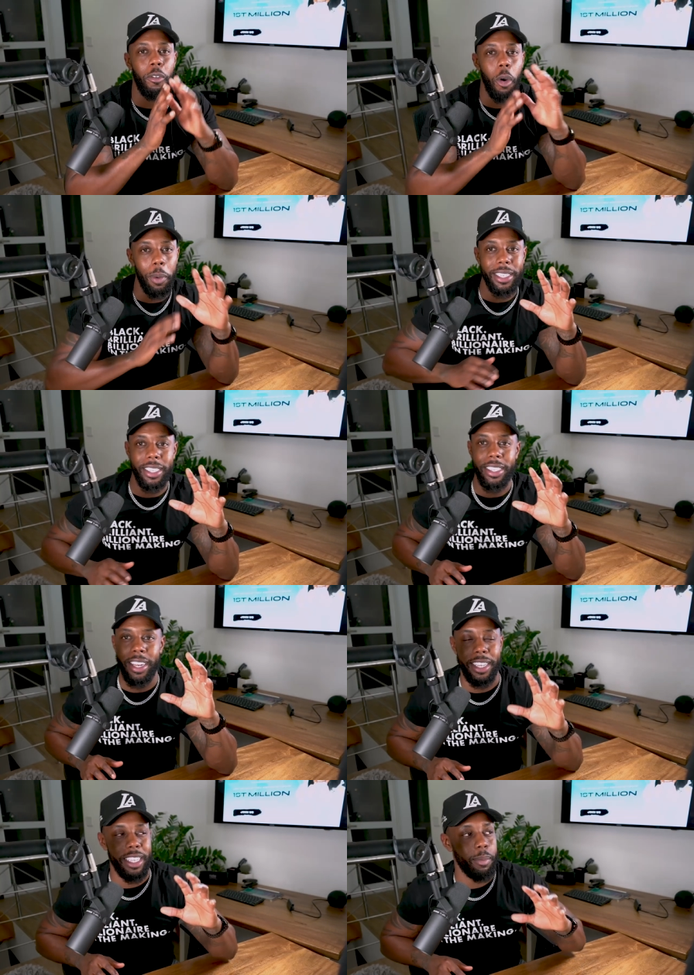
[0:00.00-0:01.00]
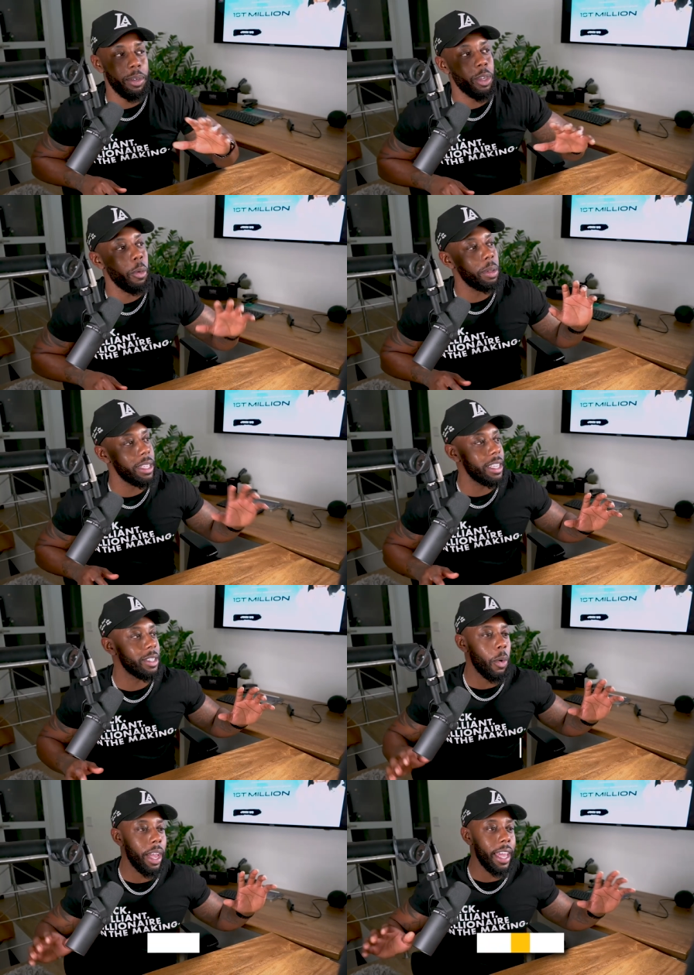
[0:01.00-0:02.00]
Before we get into today's episode, please
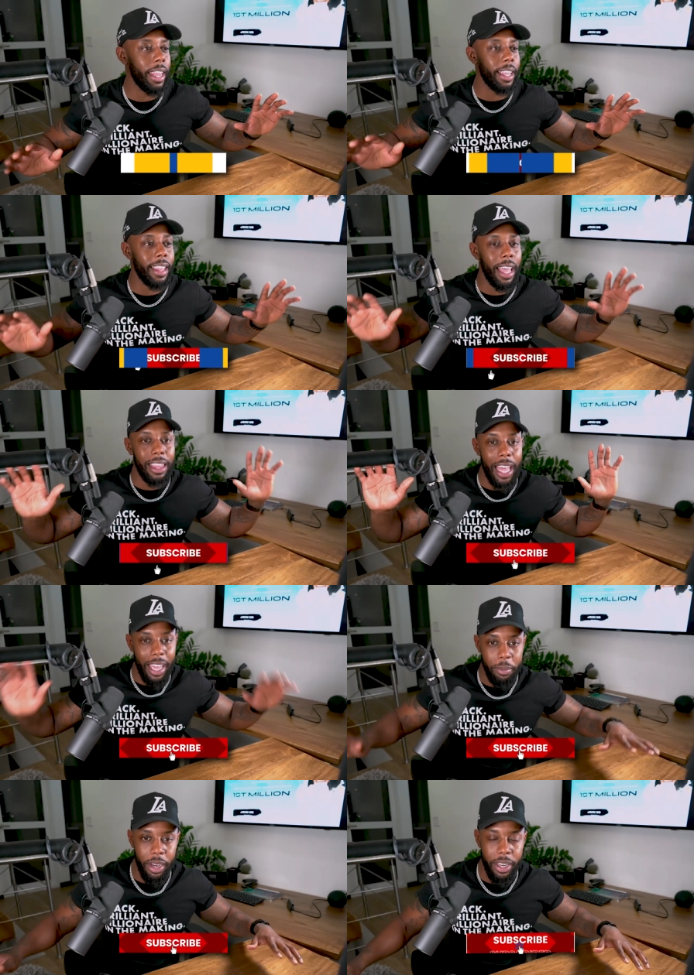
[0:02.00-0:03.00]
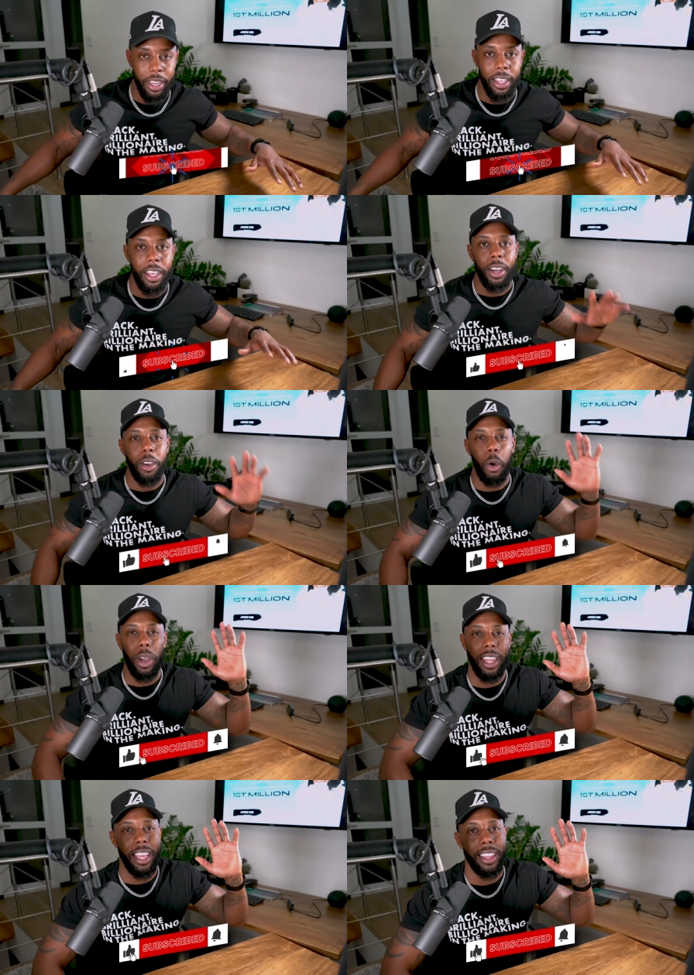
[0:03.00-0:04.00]
go ahead and hit that like button, go
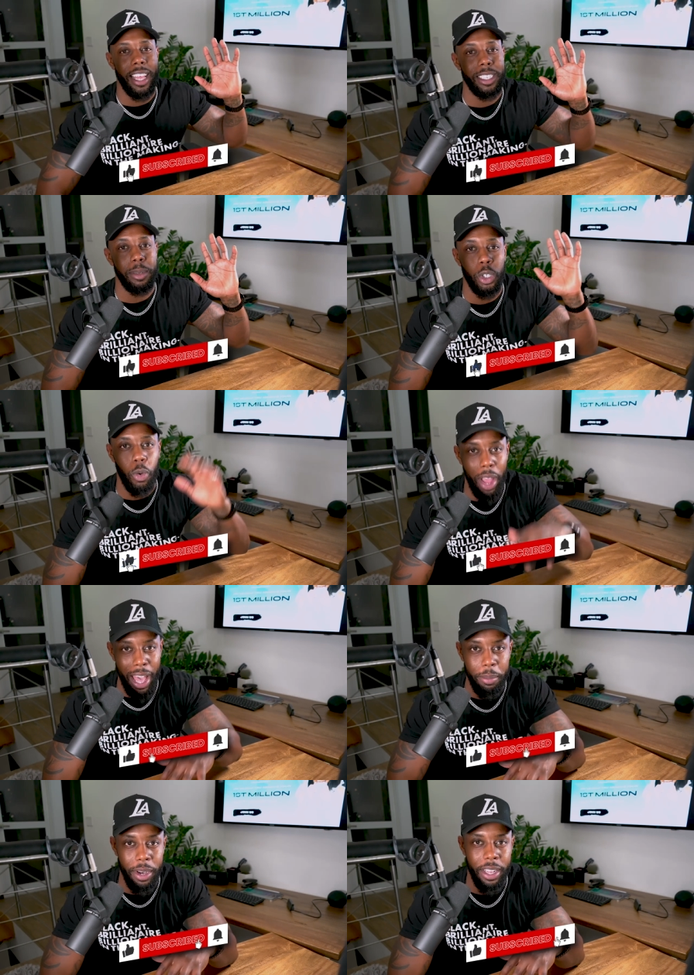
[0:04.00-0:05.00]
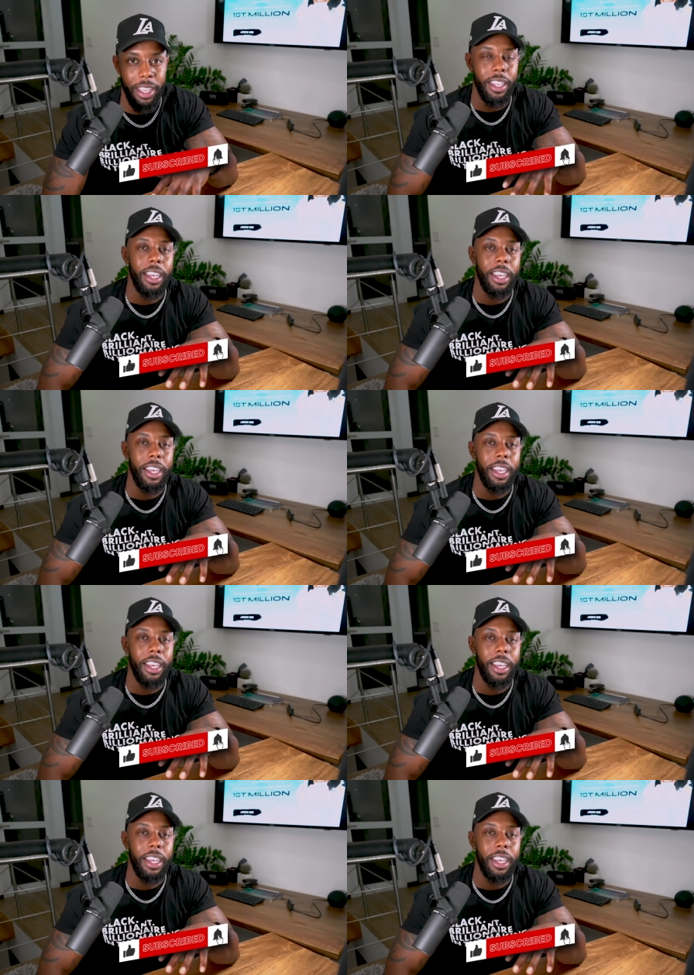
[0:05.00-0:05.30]
ahead and hit that subscribe button.